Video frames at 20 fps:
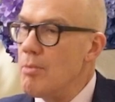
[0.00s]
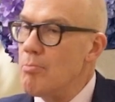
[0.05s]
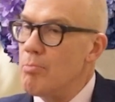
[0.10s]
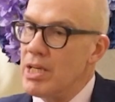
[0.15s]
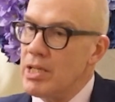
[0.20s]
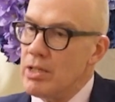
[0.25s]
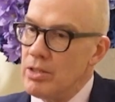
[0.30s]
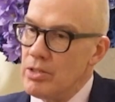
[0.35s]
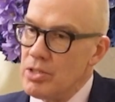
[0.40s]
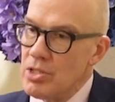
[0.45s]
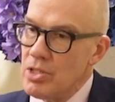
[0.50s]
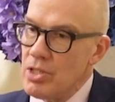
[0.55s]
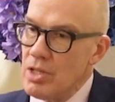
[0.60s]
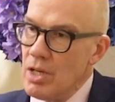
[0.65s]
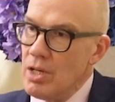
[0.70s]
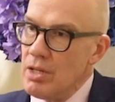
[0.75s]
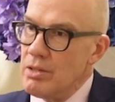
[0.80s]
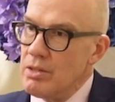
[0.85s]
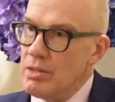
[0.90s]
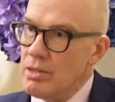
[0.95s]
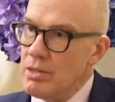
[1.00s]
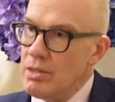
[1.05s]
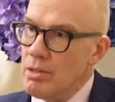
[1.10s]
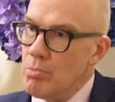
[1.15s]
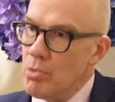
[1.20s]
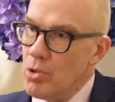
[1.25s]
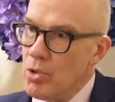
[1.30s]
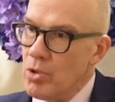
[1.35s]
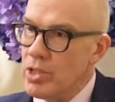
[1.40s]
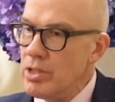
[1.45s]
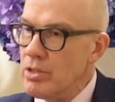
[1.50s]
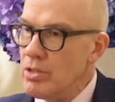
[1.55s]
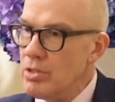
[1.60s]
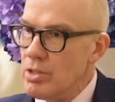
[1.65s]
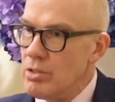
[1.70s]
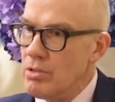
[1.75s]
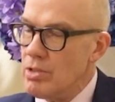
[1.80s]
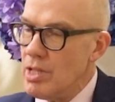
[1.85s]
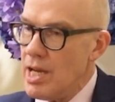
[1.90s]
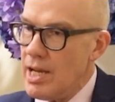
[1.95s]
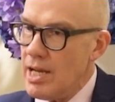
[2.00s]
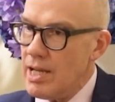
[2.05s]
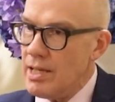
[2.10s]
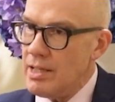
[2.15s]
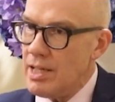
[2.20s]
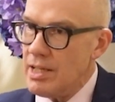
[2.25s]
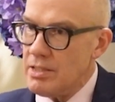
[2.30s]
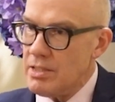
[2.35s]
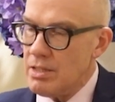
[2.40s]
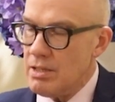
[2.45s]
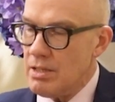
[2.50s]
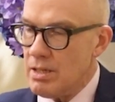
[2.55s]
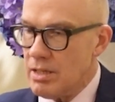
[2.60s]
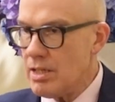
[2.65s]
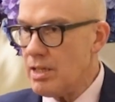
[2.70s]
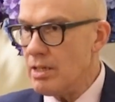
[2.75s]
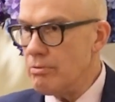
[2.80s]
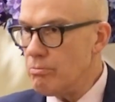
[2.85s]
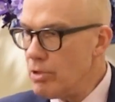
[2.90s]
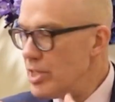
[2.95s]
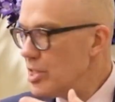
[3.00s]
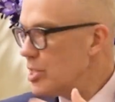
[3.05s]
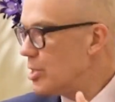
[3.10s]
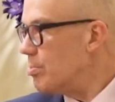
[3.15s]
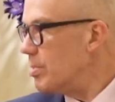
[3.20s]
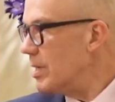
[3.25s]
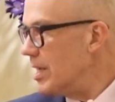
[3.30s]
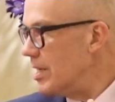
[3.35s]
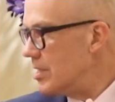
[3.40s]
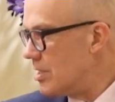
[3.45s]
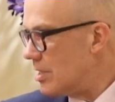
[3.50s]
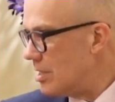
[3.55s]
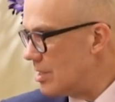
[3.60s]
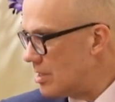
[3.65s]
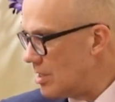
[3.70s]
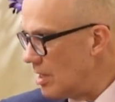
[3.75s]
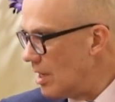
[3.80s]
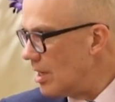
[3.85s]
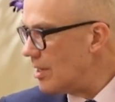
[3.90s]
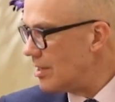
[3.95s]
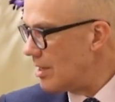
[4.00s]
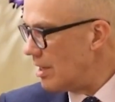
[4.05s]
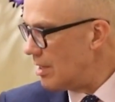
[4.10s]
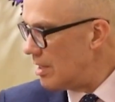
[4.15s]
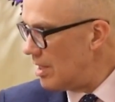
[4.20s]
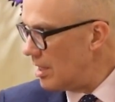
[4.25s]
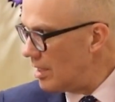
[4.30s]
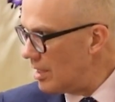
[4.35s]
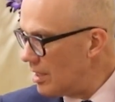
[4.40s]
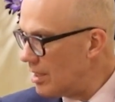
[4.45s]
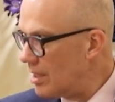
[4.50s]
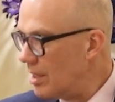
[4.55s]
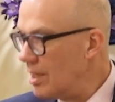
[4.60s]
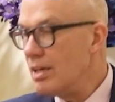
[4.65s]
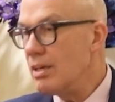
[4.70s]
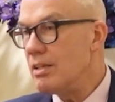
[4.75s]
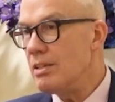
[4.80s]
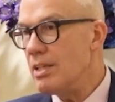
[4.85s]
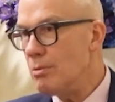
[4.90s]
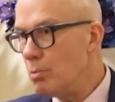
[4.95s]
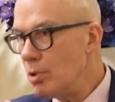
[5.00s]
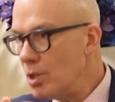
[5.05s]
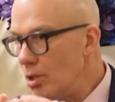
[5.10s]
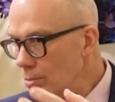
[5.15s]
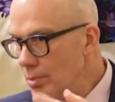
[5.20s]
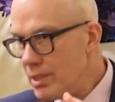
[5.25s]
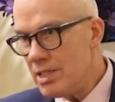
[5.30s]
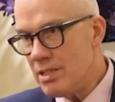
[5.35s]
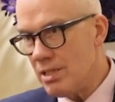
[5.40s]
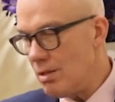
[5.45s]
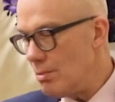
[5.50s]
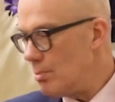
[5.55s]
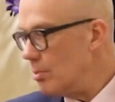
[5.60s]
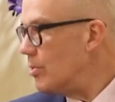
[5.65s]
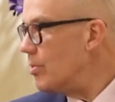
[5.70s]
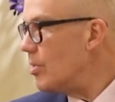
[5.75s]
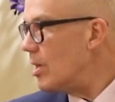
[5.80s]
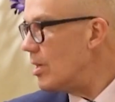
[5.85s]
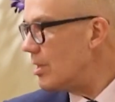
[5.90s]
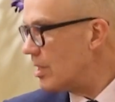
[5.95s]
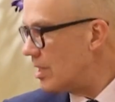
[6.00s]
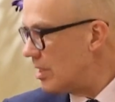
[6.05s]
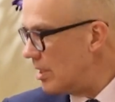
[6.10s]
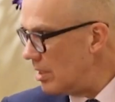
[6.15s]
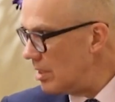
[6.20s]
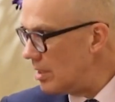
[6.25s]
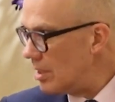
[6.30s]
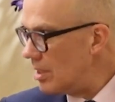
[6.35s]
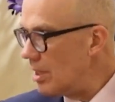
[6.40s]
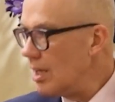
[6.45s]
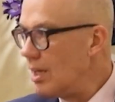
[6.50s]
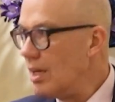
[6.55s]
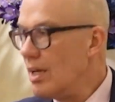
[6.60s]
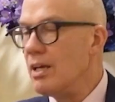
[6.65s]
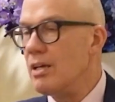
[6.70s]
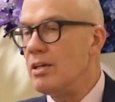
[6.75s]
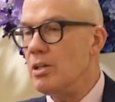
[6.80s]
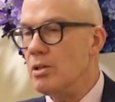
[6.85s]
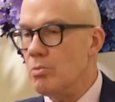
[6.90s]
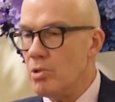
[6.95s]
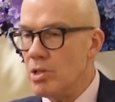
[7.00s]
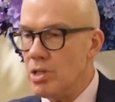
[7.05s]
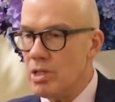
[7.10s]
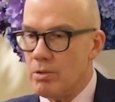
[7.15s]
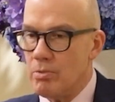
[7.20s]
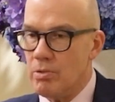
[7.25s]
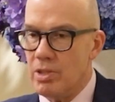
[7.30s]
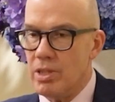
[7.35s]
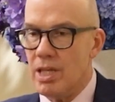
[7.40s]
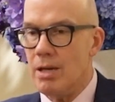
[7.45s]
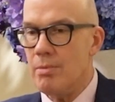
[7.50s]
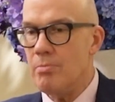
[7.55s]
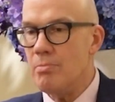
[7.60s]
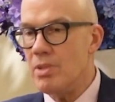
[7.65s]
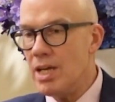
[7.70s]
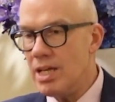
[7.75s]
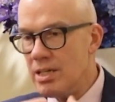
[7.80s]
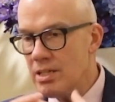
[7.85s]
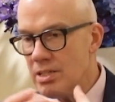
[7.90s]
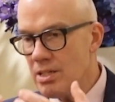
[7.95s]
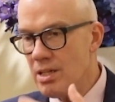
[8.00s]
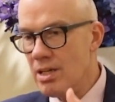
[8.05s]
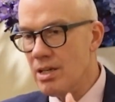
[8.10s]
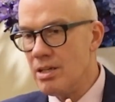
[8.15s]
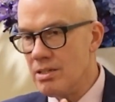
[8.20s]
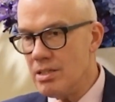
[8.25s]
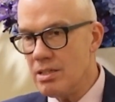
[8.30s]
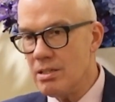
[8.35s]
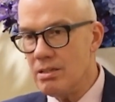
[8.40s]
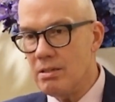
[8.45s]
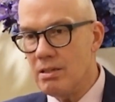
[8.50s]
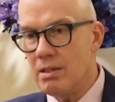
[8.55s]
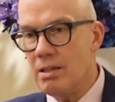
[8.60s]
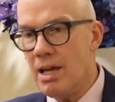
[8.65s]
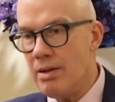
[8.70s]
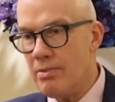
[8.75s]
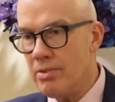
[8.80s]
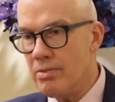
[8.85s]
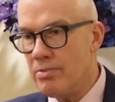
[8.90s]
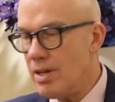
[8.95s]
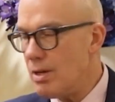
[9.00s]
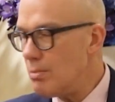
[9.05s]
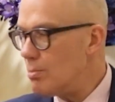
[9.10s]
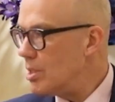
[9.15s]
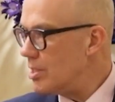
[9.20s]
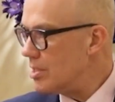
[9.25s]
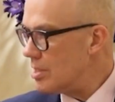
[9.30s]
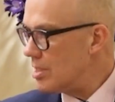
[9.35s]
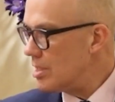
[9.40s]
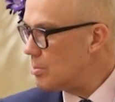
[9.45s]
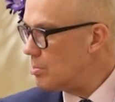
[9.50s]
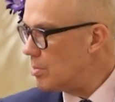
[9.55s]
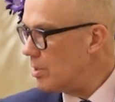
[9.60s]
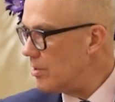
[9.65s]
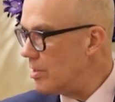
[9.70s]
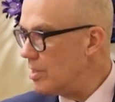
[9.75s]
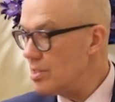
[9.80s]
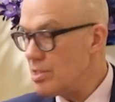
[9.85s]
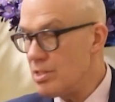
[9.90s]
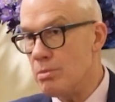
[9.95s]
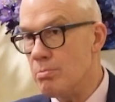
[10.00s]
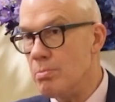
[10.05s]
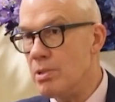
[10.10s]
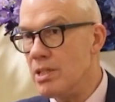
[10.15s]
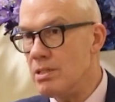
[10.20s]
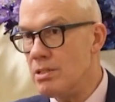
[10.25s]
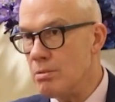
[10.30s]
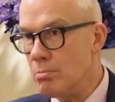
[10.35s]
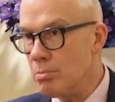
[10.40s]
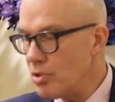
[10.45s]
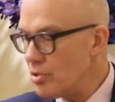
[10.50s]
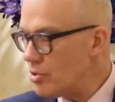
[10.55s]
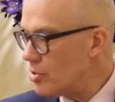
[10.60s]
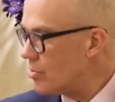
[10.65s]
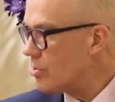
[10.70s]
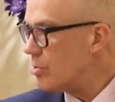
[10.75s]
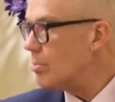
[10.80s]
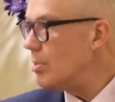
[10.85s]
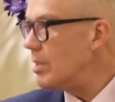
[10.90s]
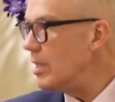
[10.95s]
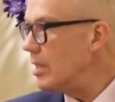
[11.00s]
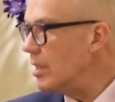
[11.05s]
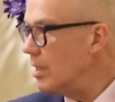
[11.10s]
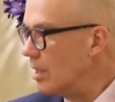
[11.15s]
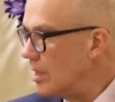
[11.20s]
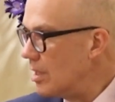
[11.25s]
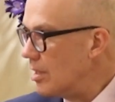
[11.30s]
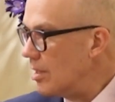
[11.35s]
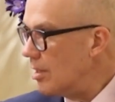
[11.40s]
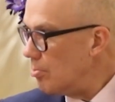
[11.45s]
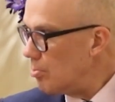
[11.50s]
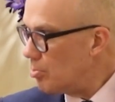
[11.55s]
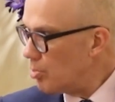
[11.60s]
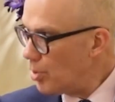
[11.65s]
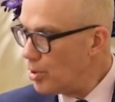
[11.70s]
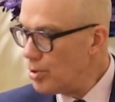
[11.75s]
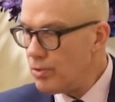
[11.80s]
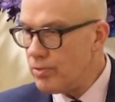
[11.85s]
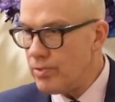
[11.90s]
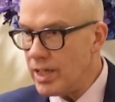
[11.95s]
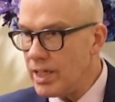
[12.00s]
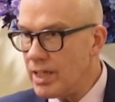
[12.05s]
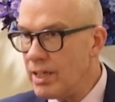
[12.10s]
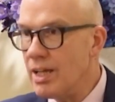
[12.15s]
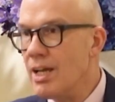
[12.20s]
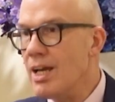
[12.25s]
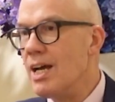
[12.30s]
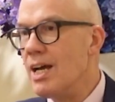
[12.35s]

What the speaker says: because the more you do that, that's a kind of richer place to start, I think. There will be some who are keen. You work with them, they start to have a fabulous experience, to be demonstrably improving,